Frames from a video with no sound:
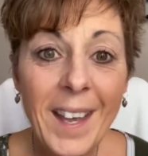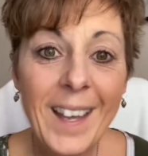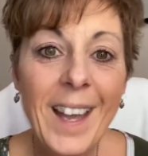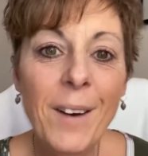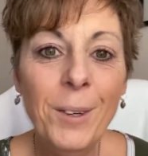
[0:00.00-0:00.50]

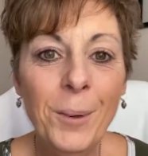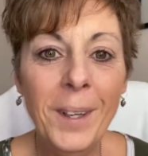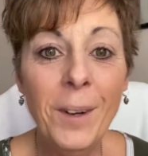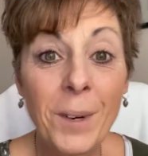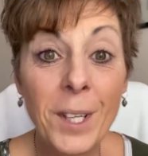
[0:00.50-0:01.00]
Hey everyone,
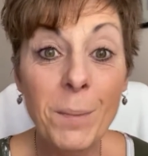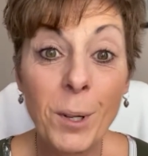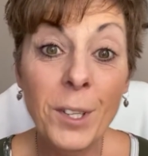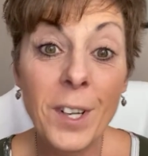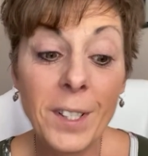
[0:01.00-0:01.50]
I wanted to
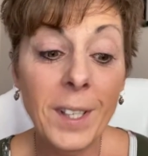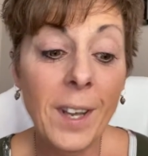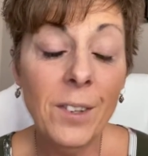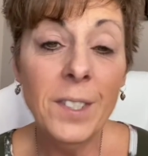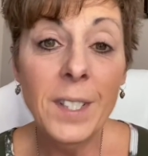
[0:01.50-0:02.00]
pull us all
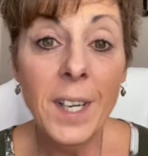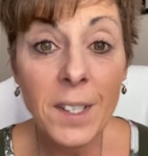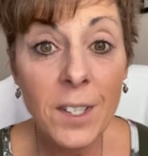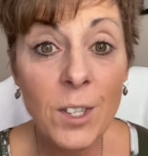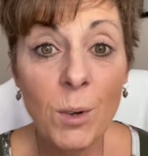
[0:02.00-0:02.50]
together today
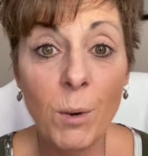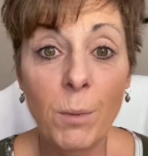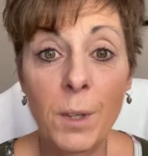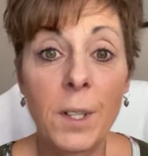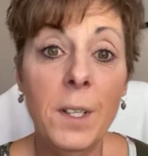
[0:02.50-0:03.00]
to do a
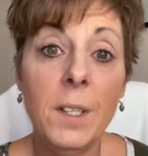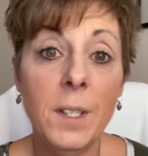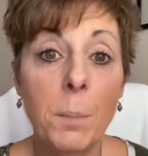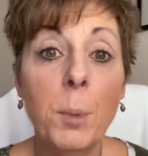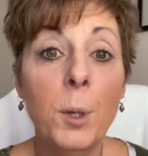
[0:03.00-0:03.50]
really
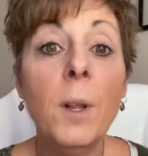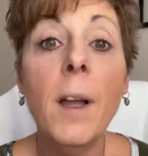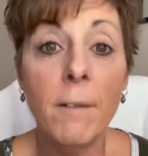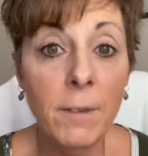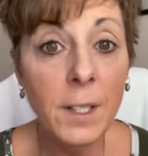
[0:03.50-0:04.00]
simple
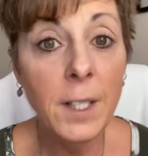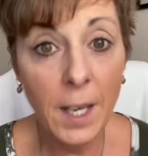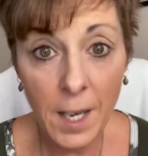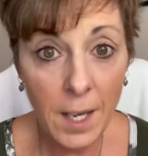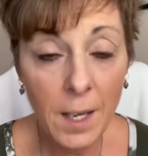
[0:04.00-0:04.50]

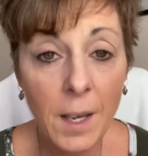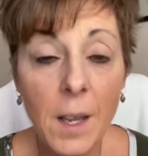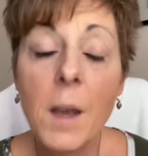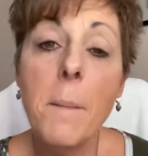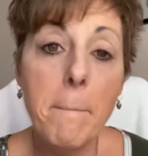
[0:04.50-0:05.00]
everyday
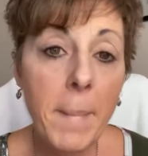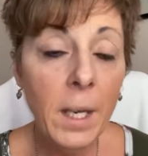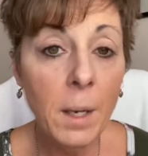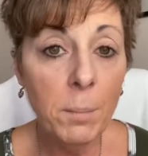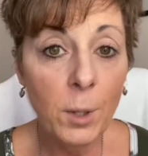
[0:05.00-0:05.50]

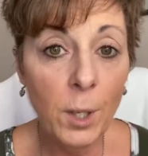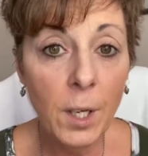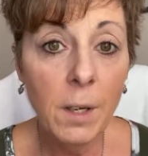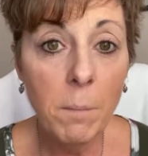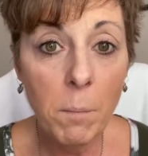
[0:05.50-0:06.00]
makeup look,
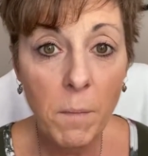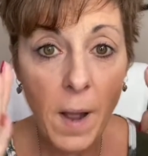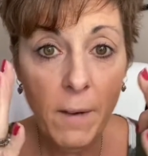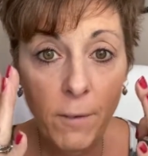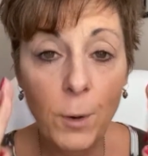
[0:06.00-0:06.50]

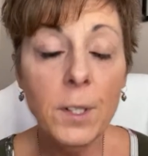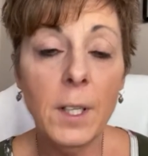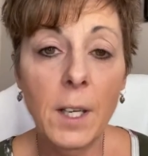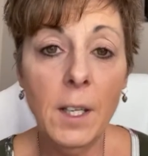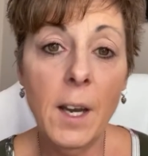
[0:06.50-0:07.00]

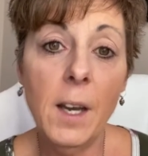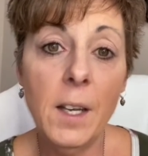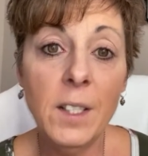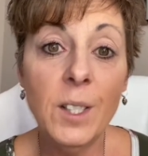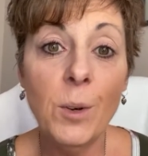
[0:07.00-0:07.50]
focusing on the
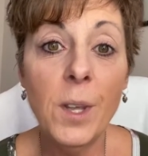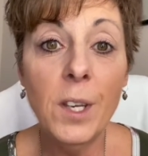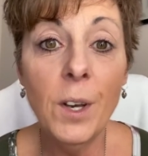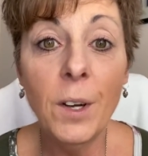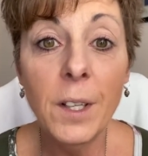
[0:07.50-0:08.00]
eyes so that
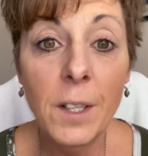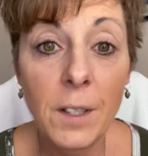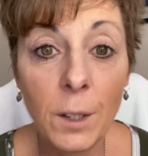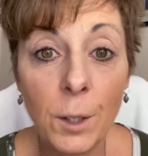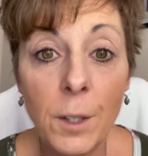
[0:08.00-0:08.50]
y'all
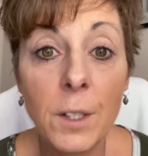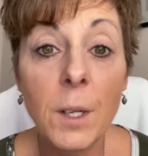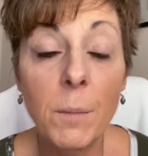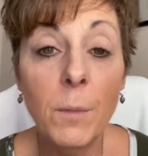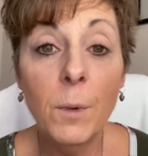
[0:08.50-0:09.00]
can learn
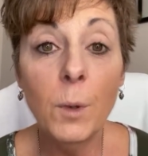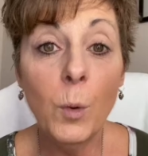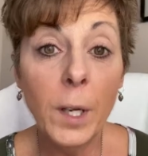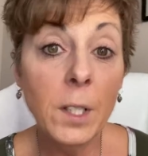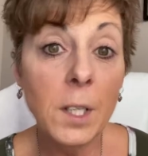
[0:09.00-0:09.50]
some
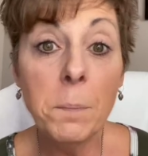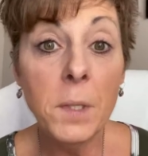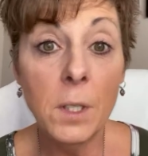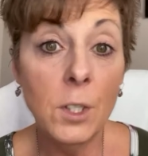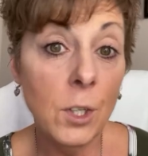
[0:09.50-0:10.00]
quick
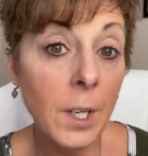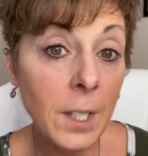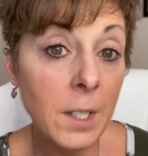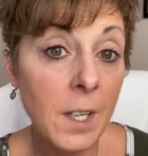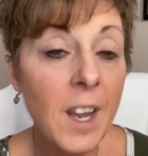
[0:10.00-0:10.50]
tips and
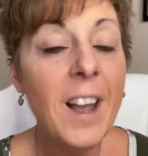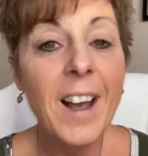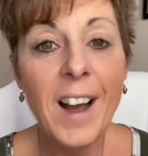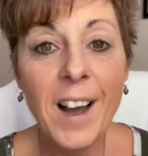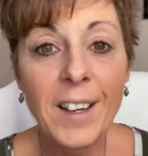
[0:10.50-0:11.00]
tricks
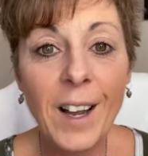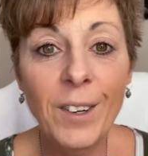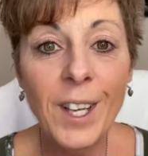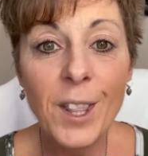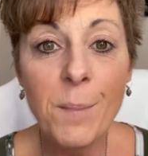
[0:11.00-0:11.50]
on how
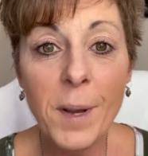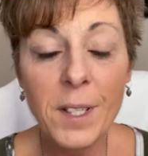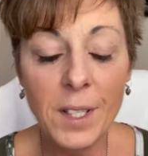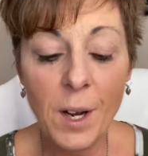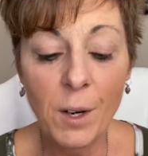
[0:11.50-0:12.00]
to get the
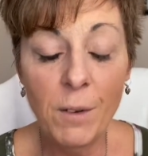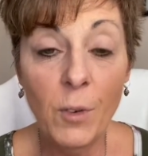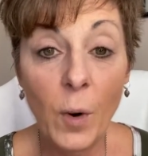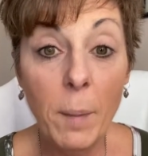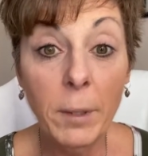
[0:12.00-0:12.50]
best out of
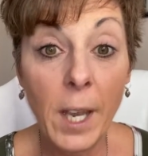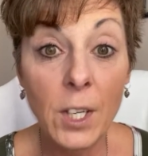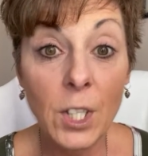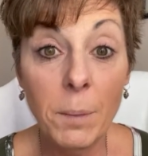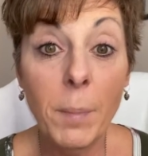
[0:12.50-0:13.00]
your
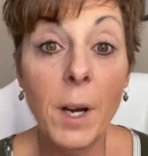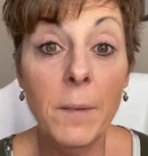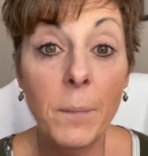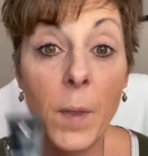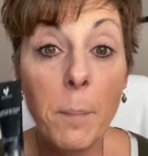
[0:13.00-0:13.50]
application. But
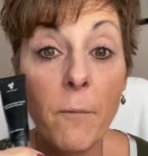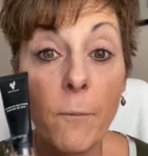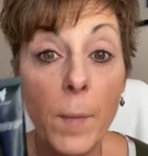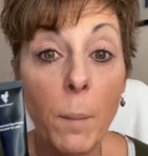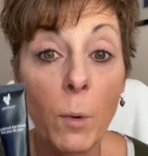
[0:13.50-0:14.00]
the
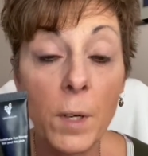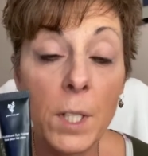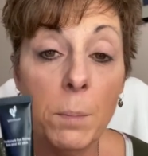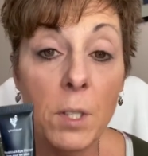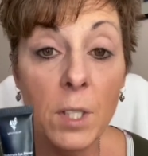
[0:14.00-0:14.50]
number one
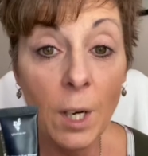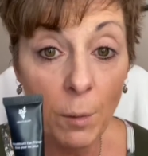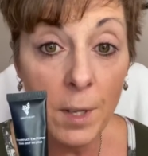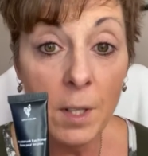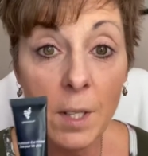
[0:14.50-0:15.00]
tip to start
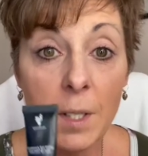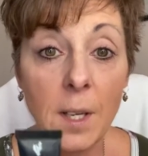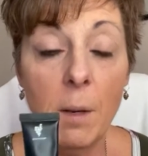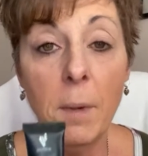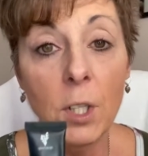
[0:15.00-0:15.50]
with is that
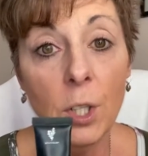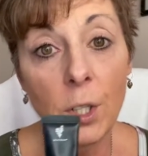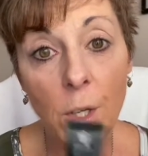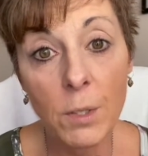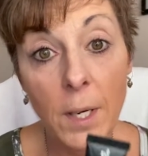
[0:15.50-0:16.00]
you make sure
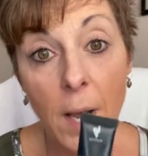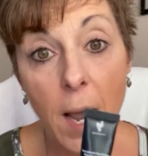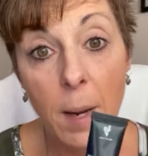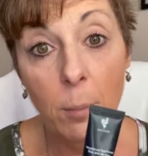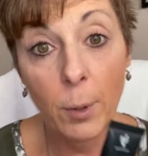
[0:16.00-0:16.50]
you use an
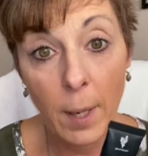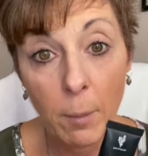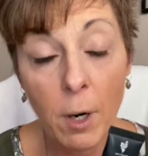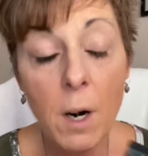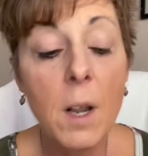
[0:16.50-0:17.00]
eye
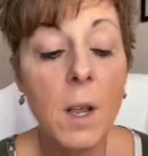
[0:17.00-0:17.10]
primer.